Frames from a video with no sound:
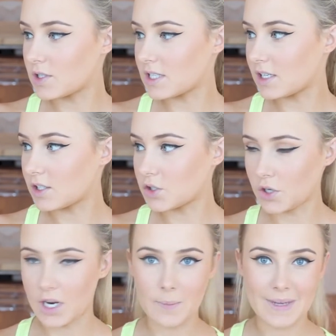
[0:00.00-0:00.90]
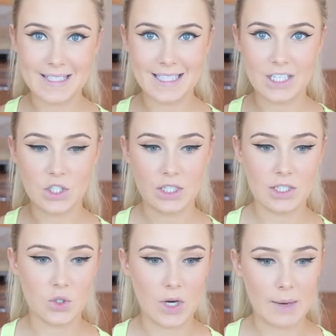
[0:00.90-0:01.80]
use the Jordana Best Lash
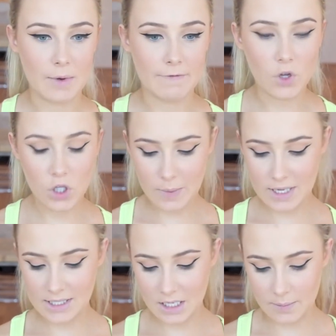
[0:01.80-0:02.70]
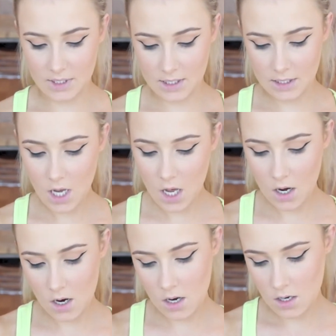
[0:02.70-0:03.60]
Extreme Volumizing
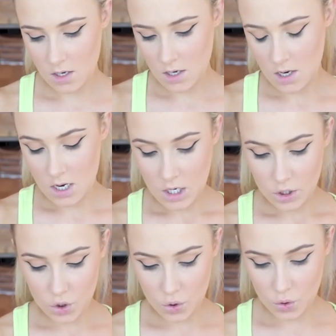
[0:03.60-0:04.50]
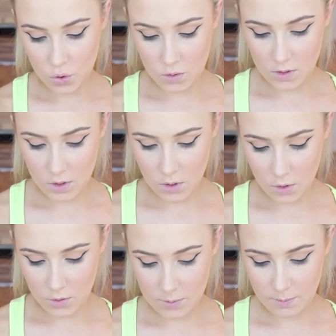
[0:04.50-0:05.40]
Mascara to
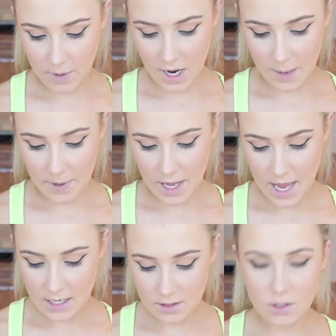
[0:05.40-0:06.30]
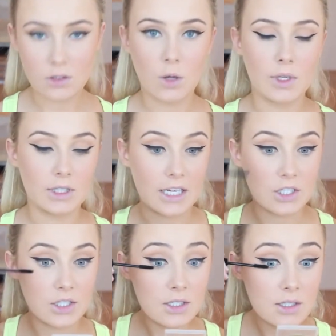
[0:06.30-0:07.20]
coat my upper and lower
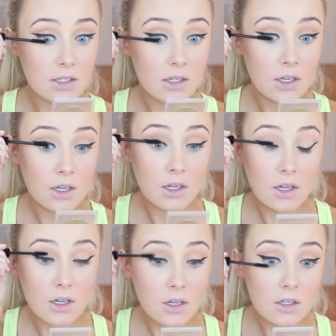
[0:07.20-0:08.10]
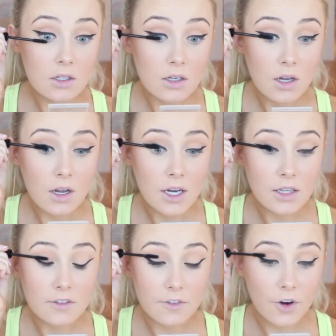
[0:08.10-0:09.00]
lashes.
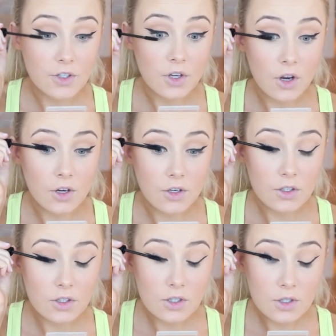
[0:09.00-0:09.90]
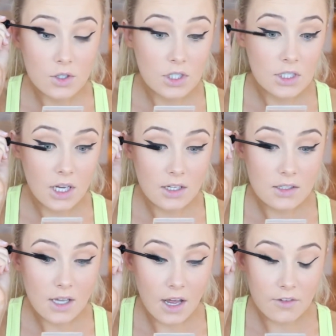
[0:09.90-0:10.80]
In the photo, she
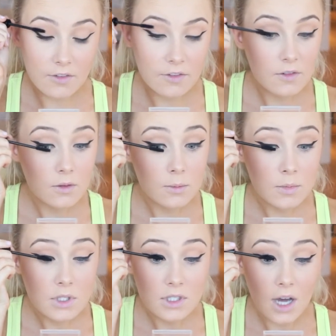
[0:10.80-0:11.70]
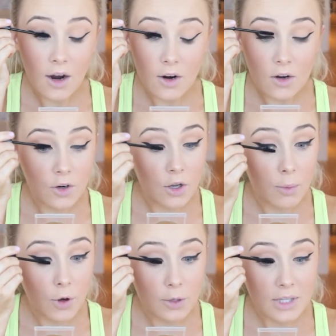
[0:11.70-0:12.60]
does have mascara on her
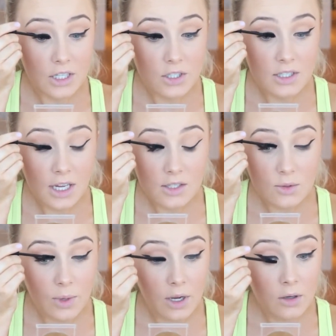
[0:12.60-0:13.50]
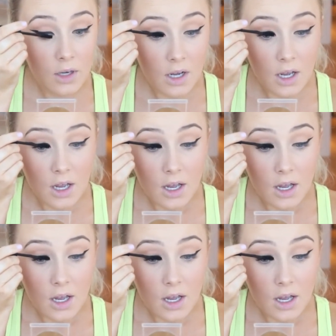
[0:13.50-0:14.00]
bottom lashes as well.